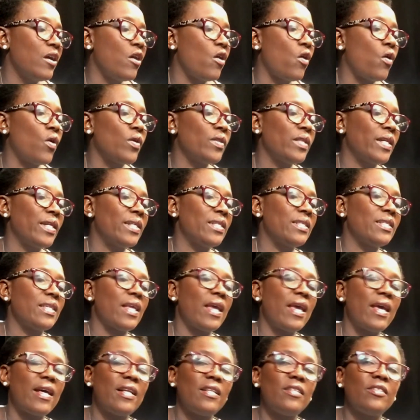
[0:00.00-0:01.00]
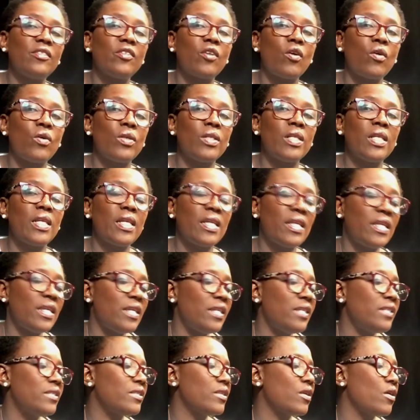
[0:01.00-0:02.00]
or that is held on
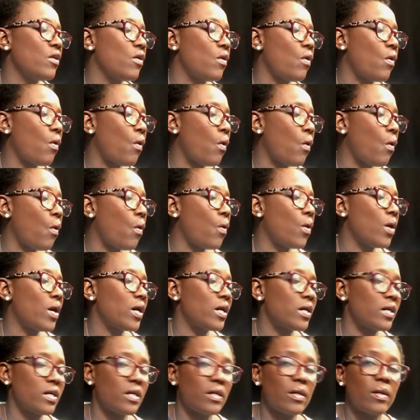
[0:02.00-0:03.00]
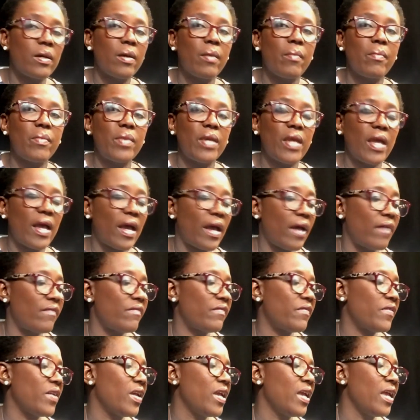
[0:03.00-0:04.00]
his or her behalf.
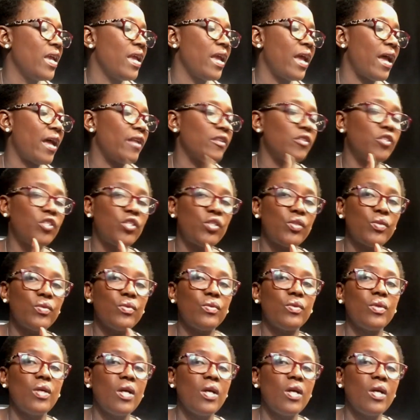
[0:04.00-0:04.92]
And 2.